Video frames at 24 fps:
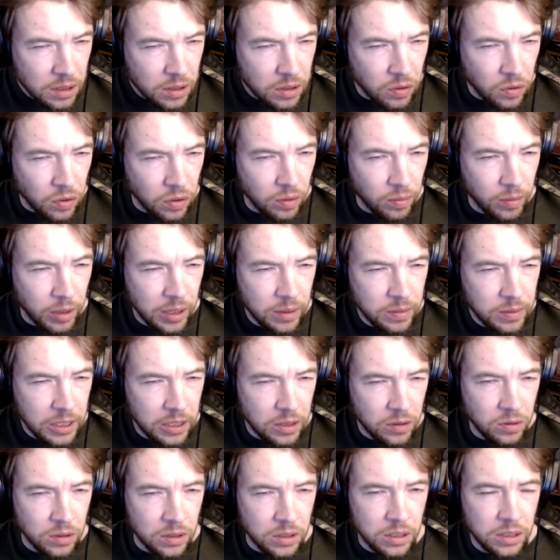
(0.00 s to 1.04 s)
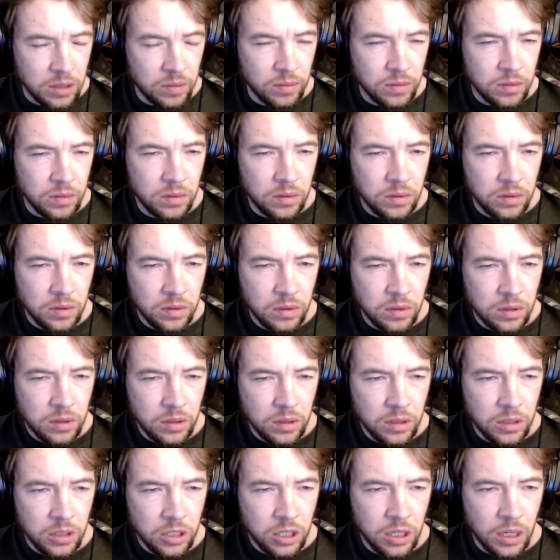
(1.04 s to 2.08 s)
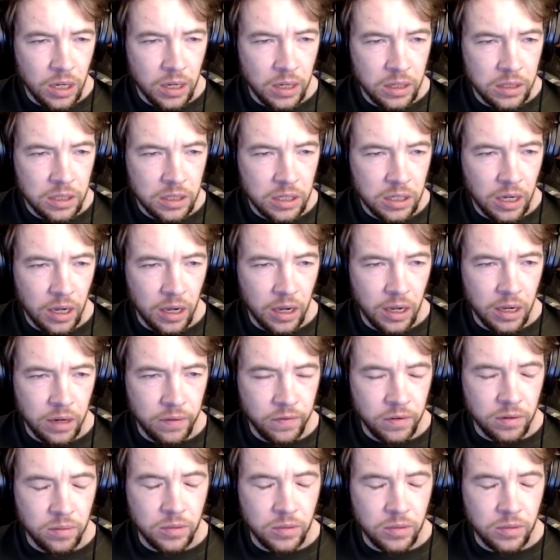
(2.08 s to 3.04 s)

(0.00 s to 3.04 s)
or maybe it was Josh Scott from